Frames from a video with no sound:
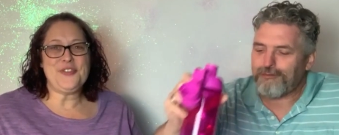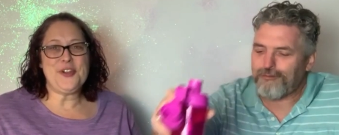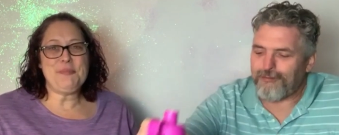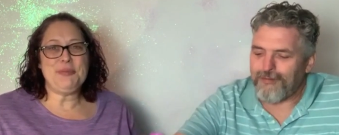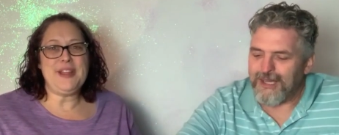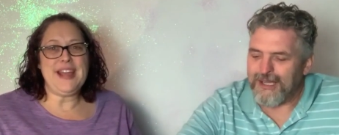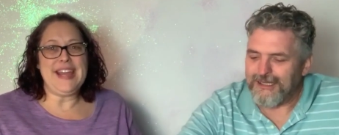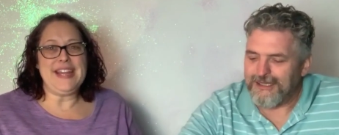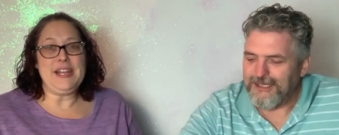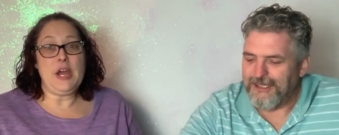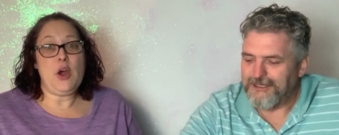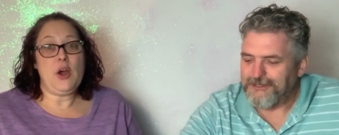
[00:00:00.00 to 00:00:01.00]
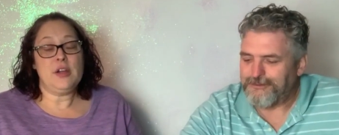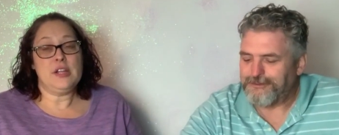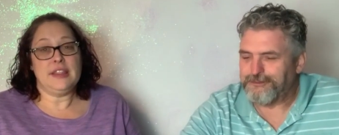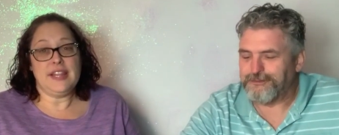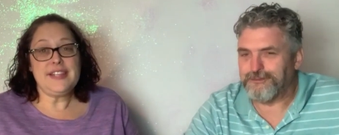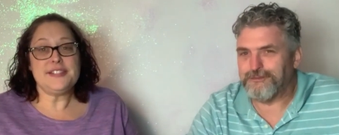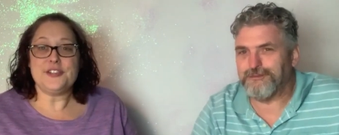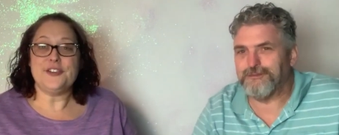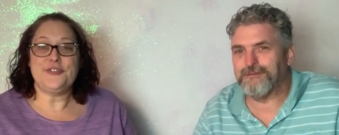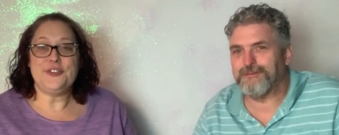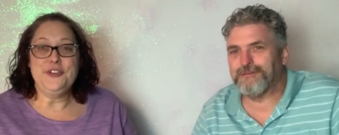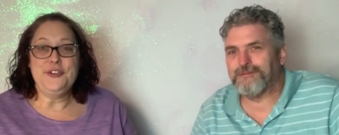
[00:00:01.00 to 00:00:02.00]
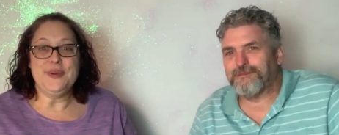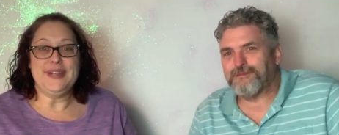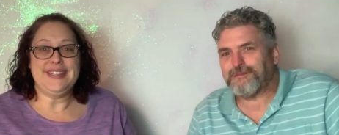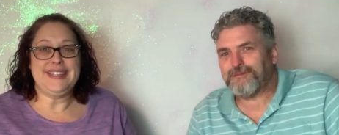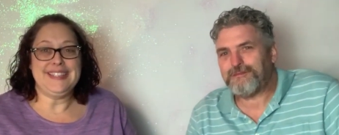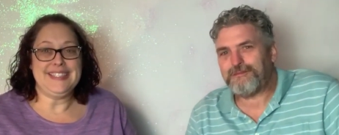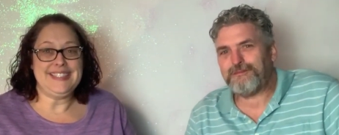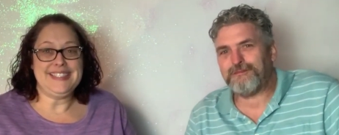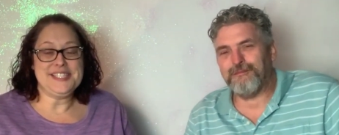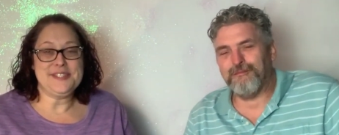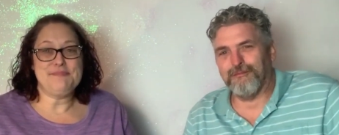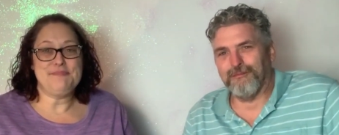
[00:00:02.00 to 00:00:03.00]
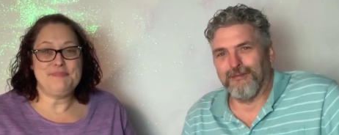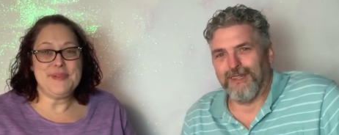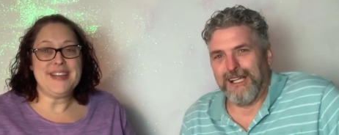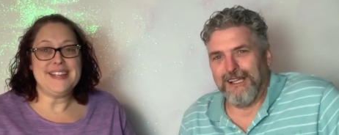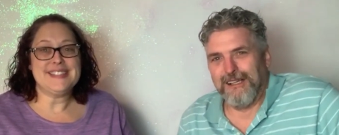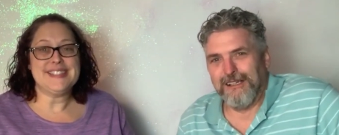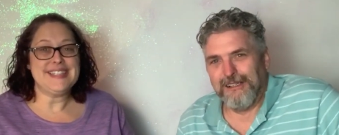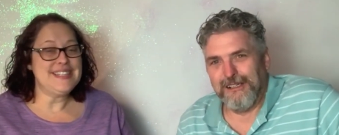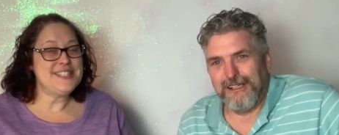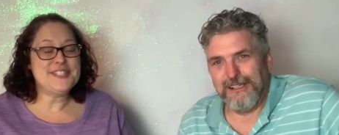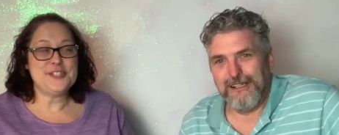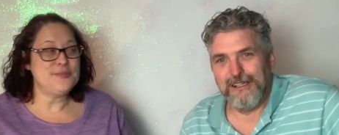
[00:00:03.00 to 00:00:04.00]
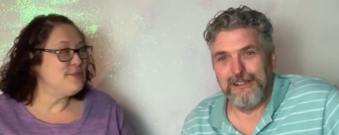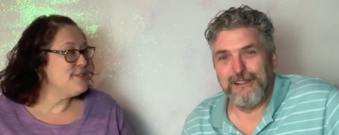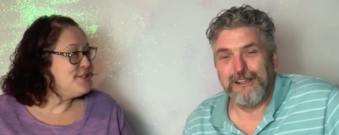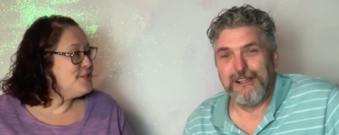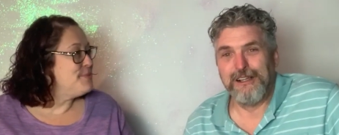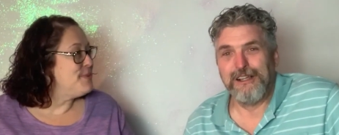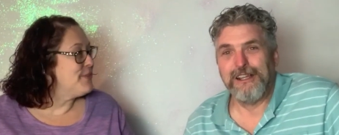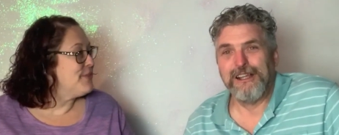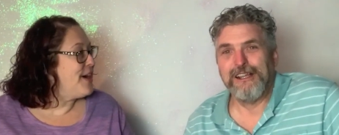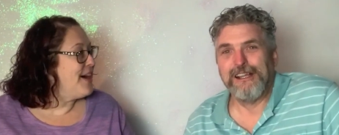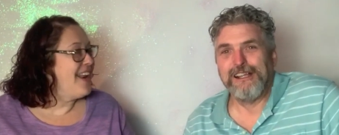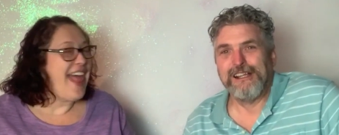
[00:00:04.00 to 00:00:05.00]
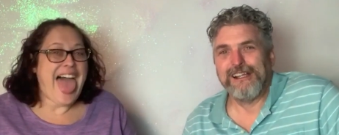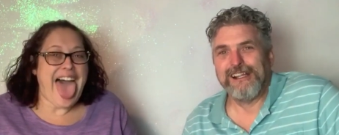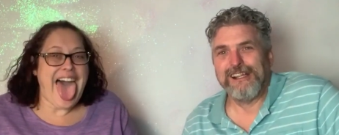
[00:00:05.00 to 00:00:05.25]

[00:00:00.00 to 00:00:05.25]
Speaker 1: for playing. Let us know if you do anything like this, because it was super fun.